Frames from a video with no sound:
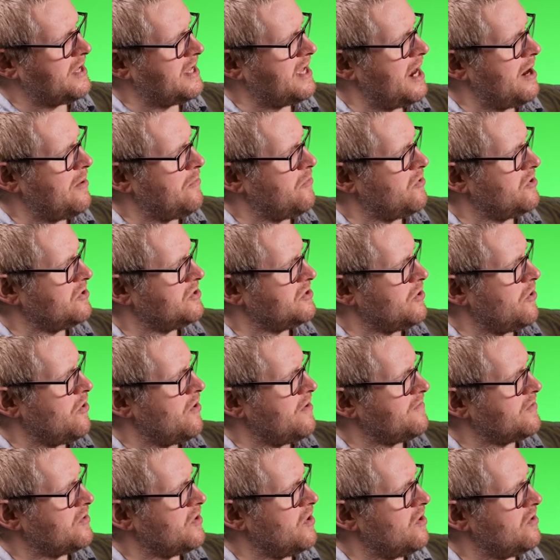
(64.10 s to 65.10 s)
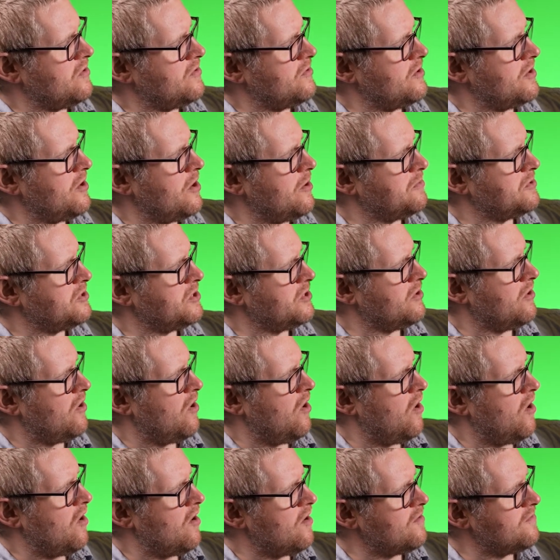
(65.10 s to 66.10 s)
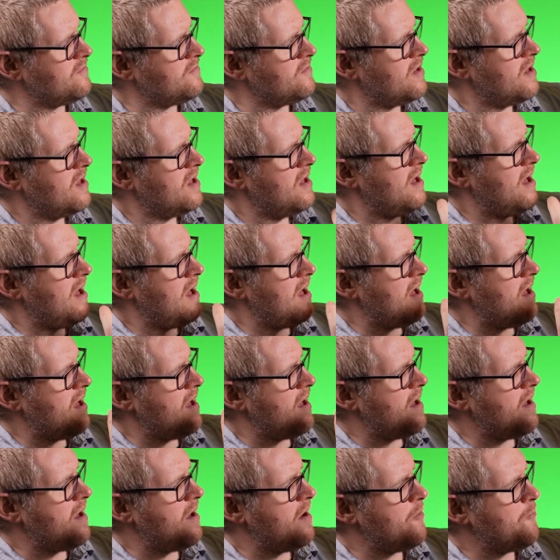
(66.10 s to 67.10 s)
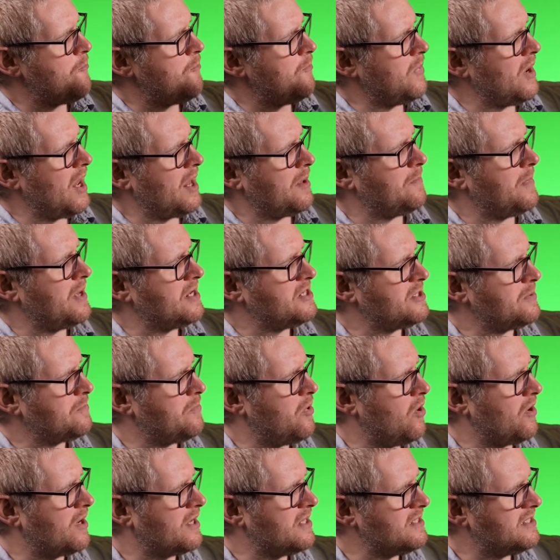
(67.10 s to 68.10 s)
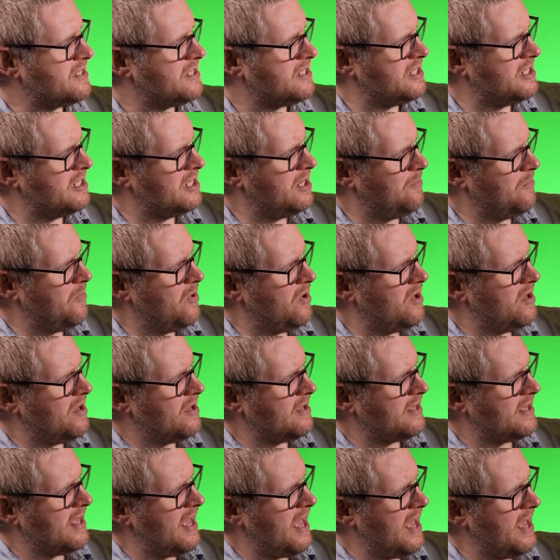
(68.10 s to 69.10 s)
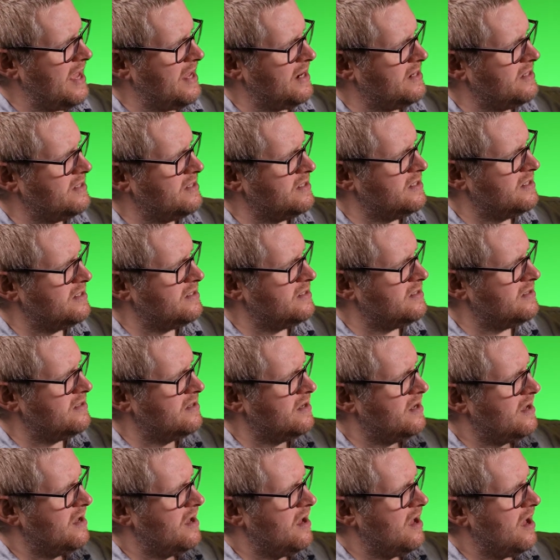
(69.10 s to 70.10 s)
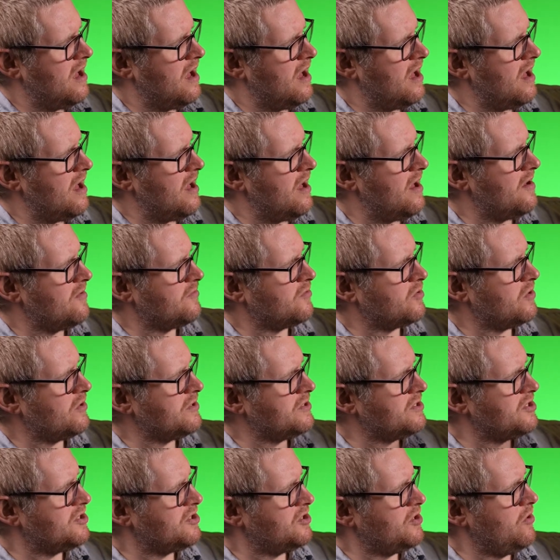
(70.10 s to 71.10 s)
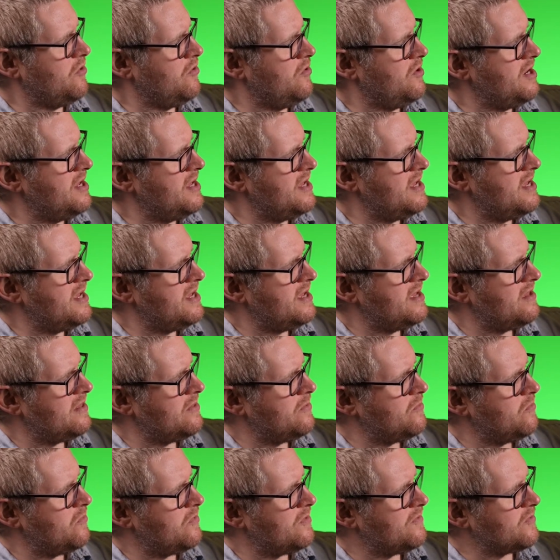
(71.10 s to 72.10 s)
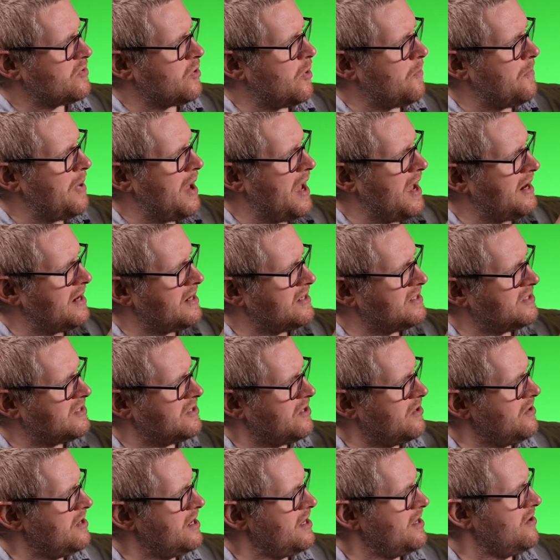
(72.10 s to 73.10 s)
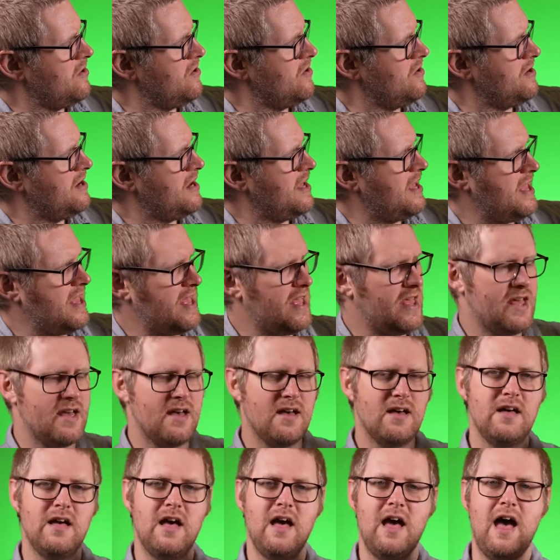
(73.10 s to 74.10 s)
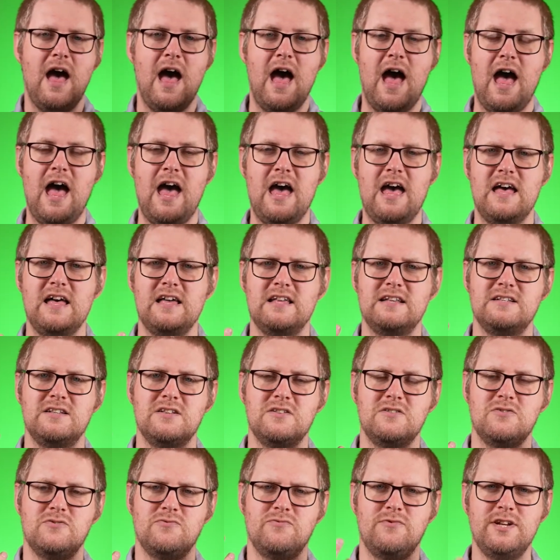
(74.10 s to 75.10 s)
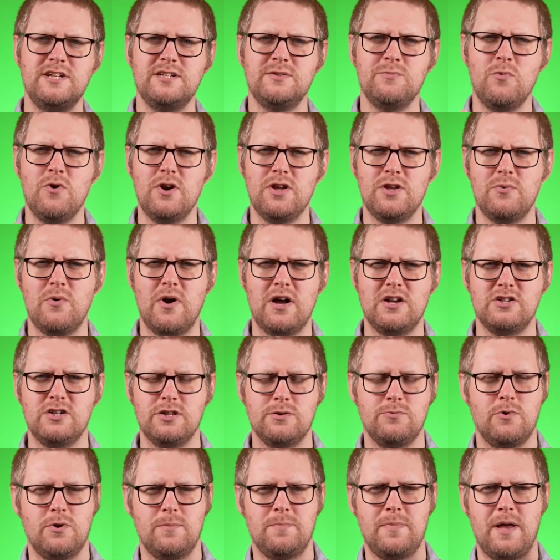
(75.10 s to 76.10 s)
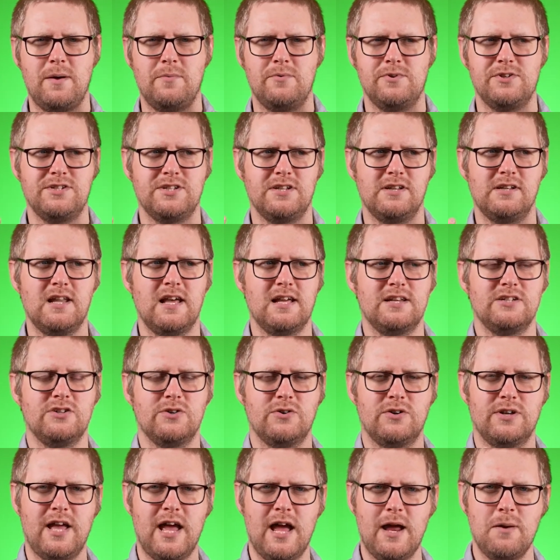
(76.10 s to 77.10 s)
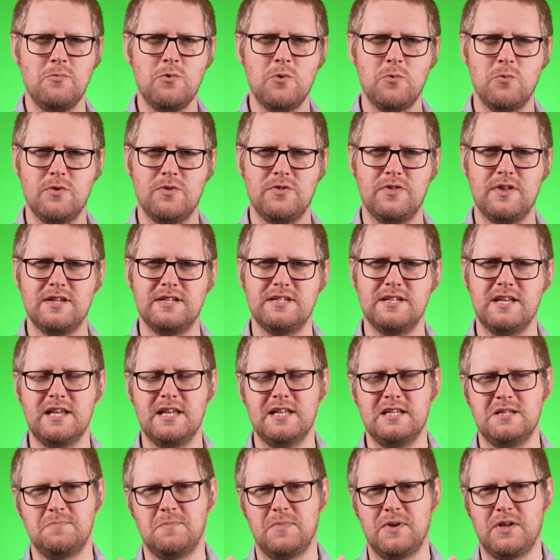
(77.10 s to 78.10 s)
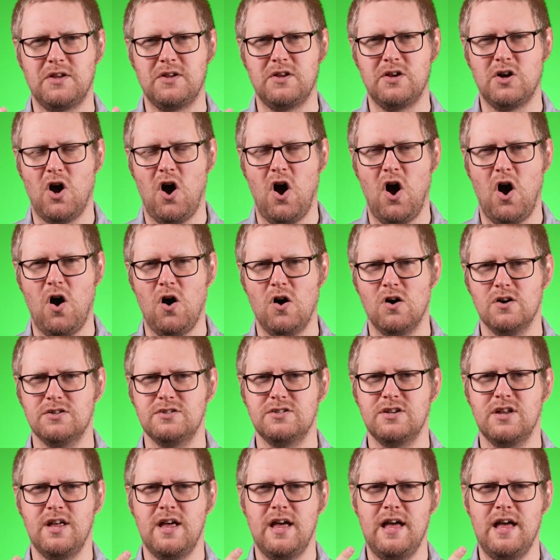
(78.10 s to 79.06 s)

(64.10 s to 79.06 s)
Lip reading: camera. So I've got the option of Blackmagic Pocket Cinema, Canon, I've got Sony, we've got Panasonic on here. And the reason why you actually want to be able to select your camera with this is because